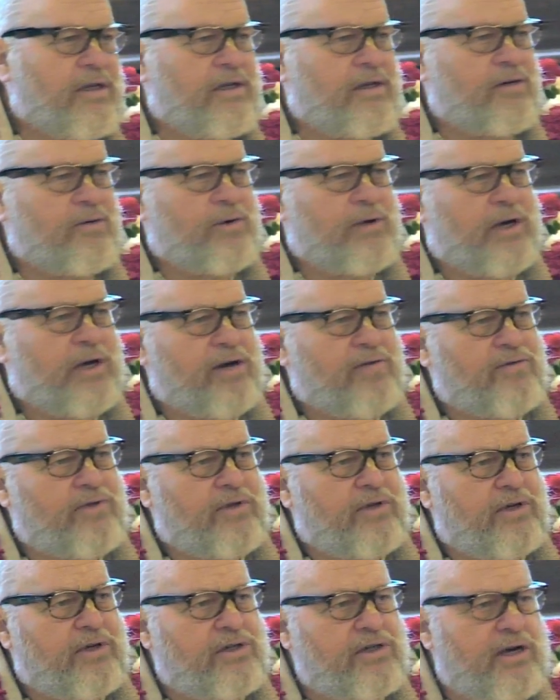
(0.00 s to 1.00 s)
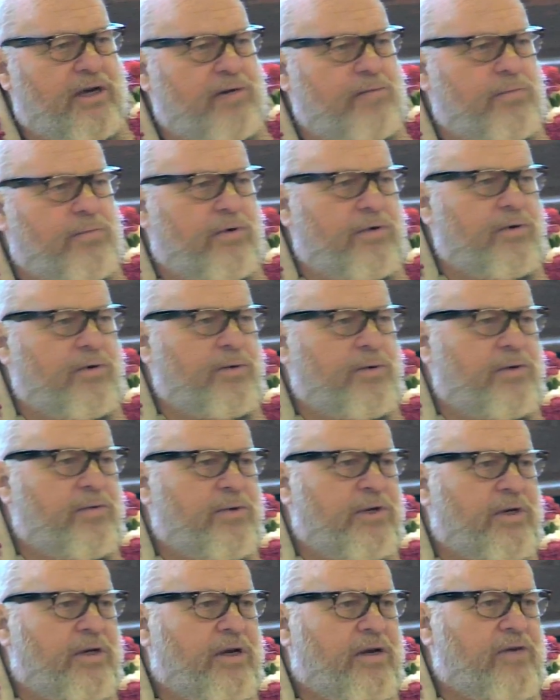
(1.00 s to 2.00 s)
we have the example that we
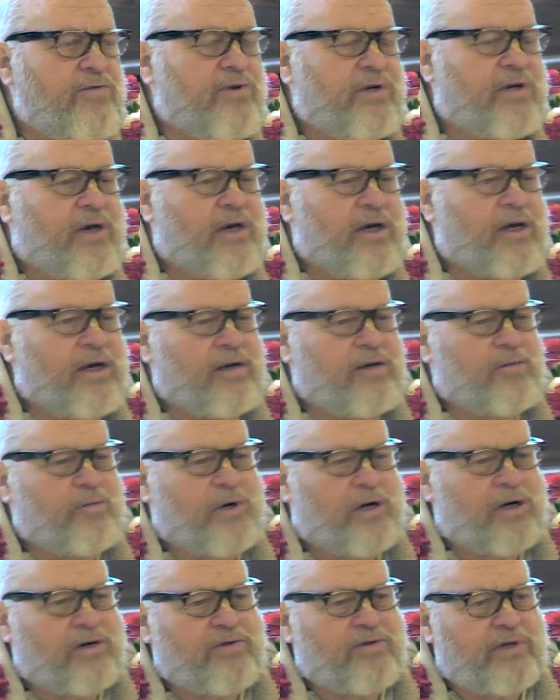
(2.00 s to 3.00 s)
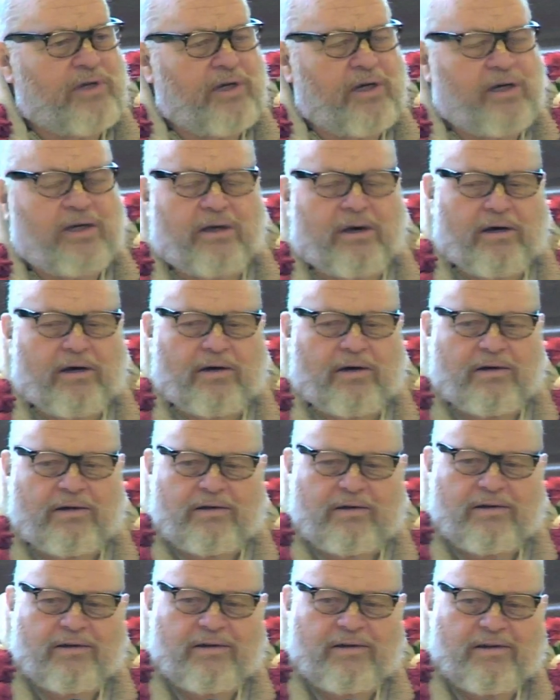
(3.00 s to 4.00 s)
read every day in the Bhagavad Gita,
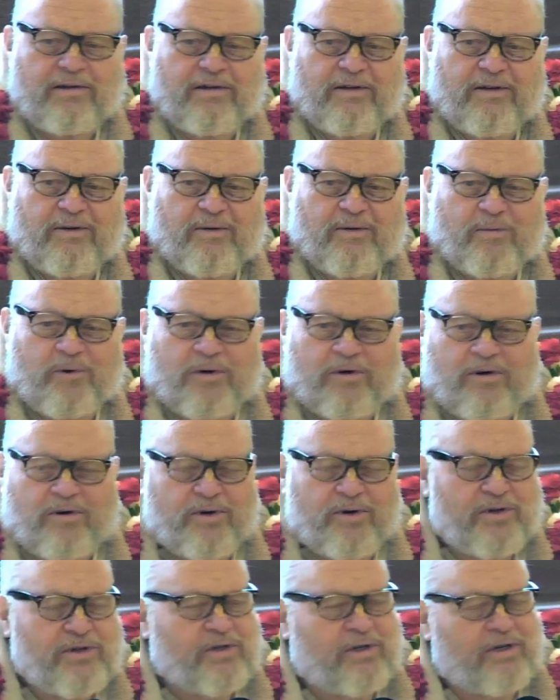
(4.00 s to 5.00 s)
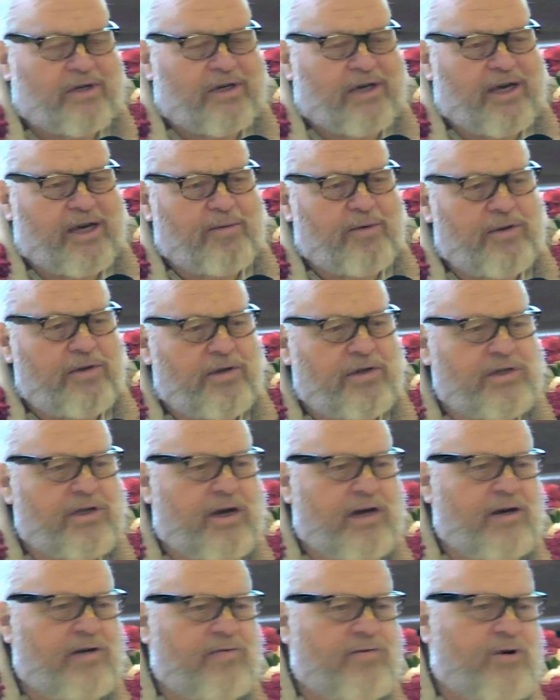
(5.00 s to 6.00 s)
where Krishna came on the
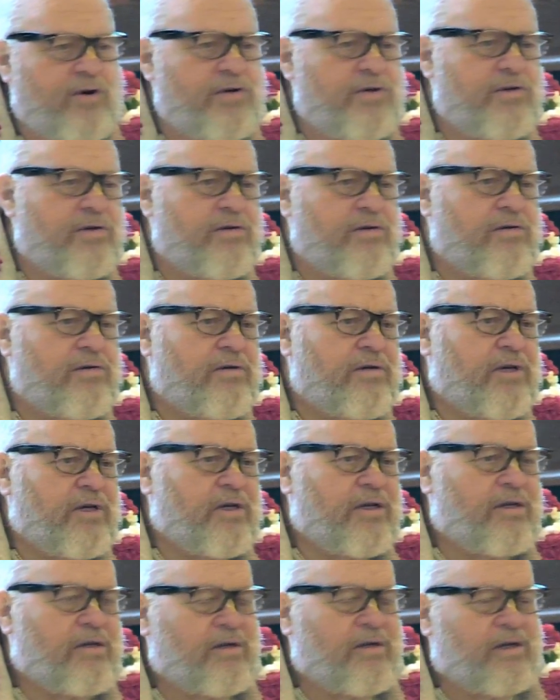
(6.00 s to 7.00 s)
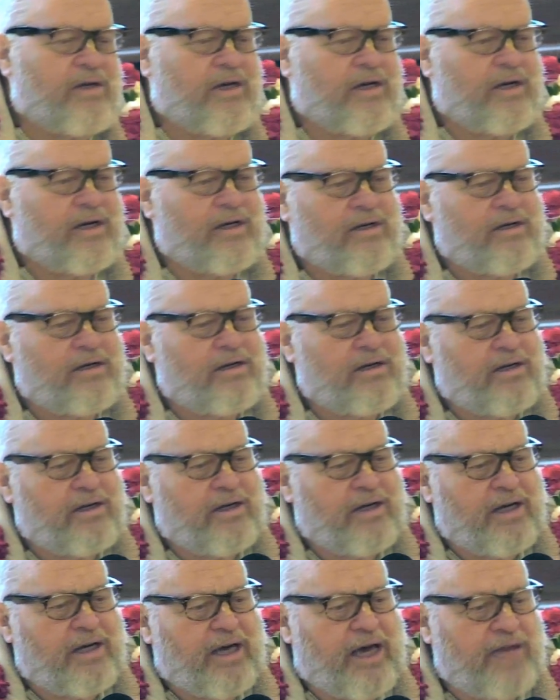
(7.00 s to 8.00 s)
side of Arjuna, and
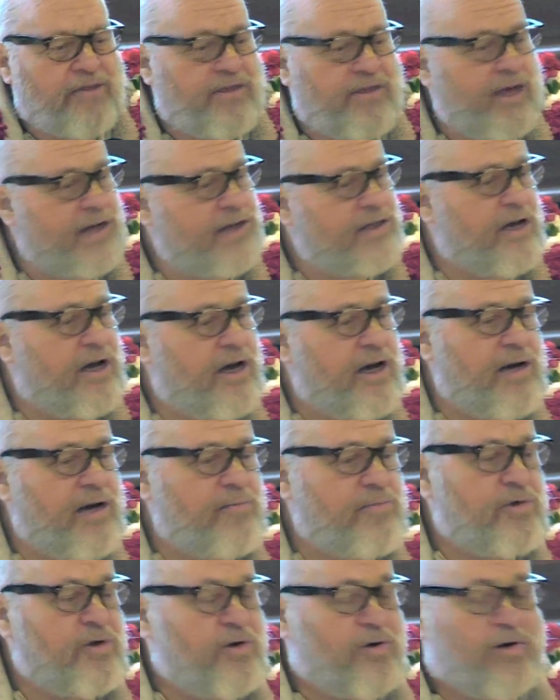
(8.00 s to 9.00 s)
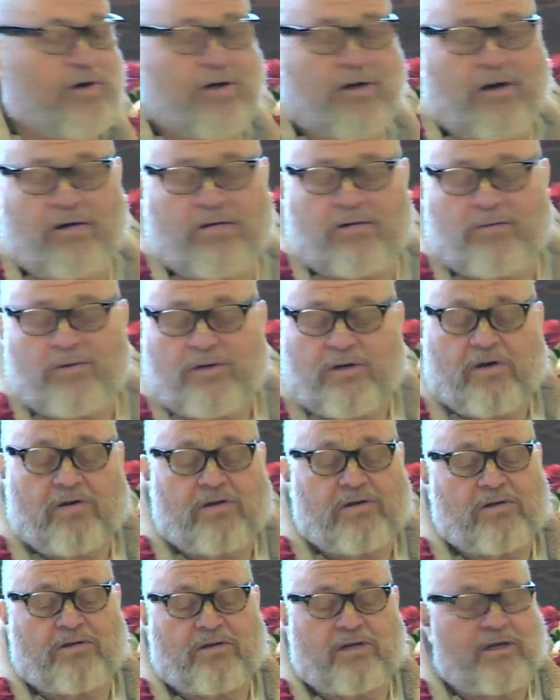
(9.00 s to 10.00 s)
at that time, Duryodhana was
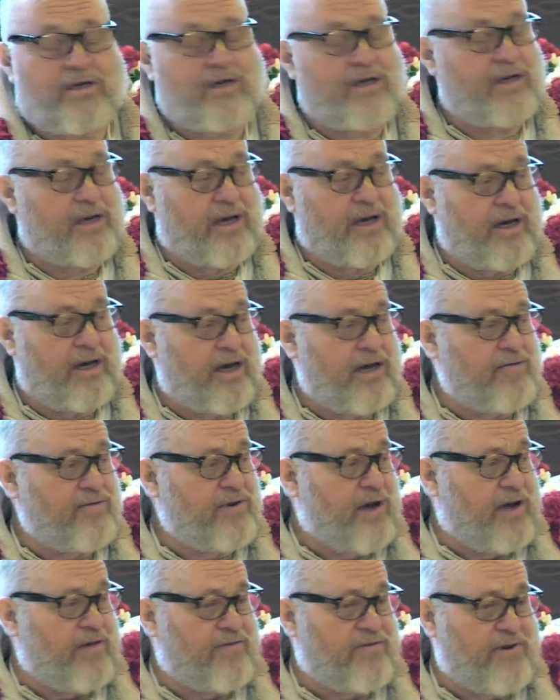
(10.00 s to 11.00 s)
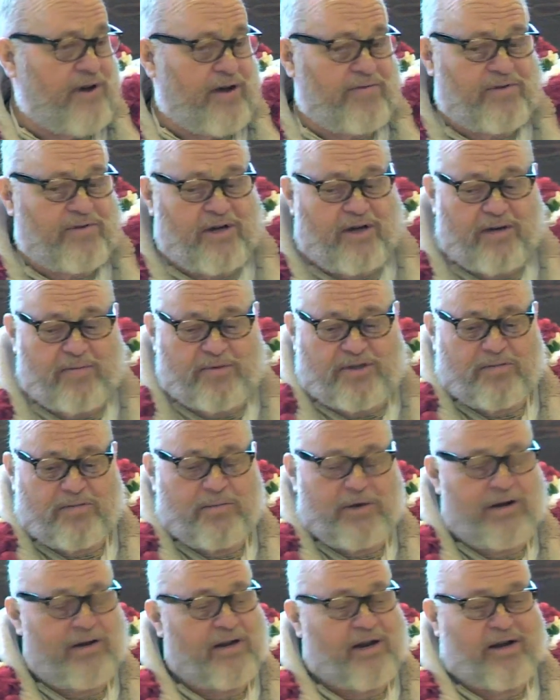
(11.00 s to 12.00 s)
also thinking, hey, I've got 5 times the
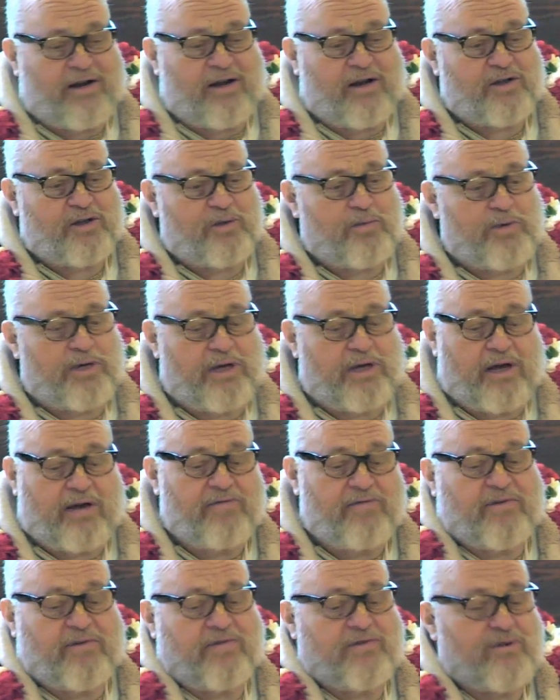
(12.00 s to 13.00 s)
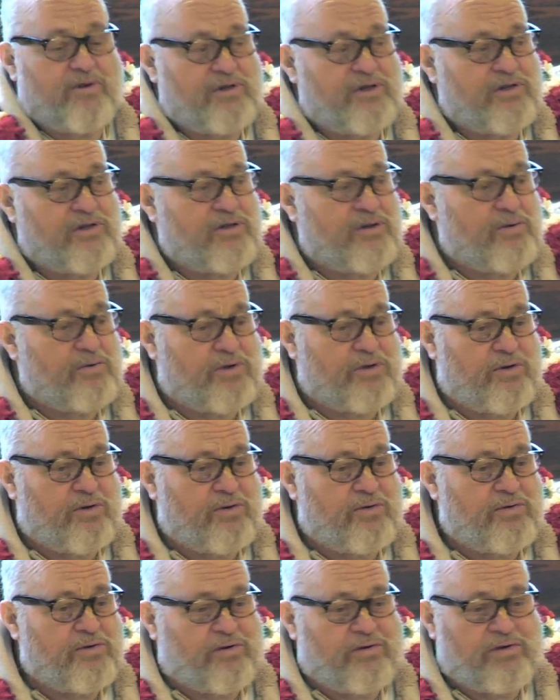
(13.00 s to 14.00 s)
amount of that. I got so many. I even have Krishna's own
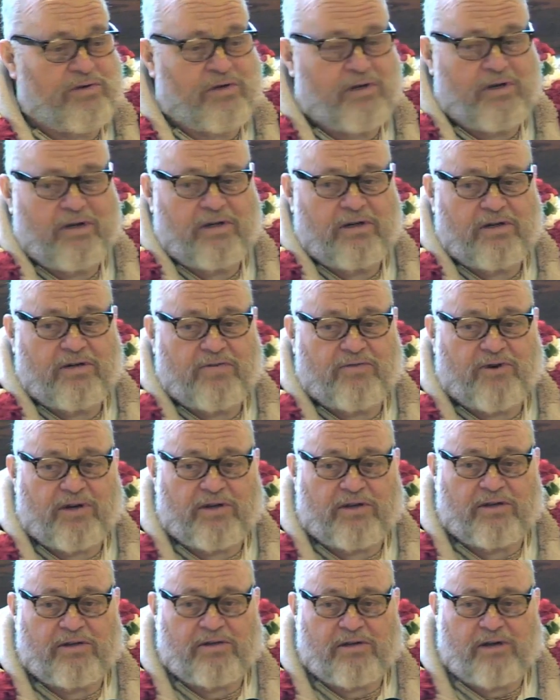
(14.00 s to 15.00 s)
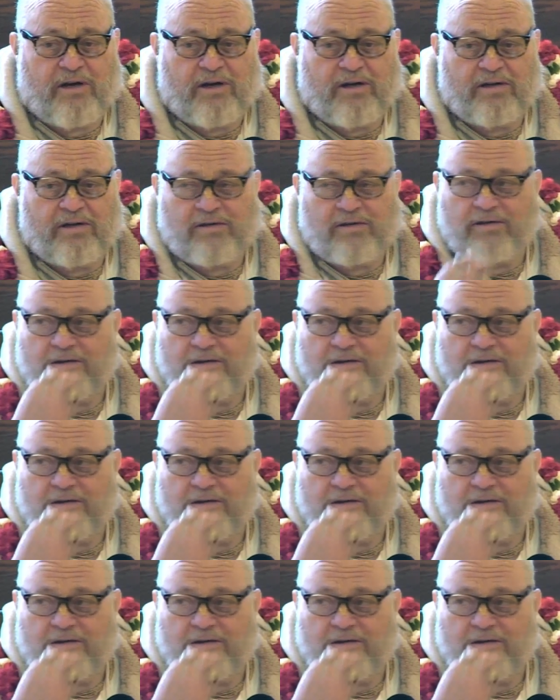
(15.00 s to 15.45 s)
soldiers to fight these guys.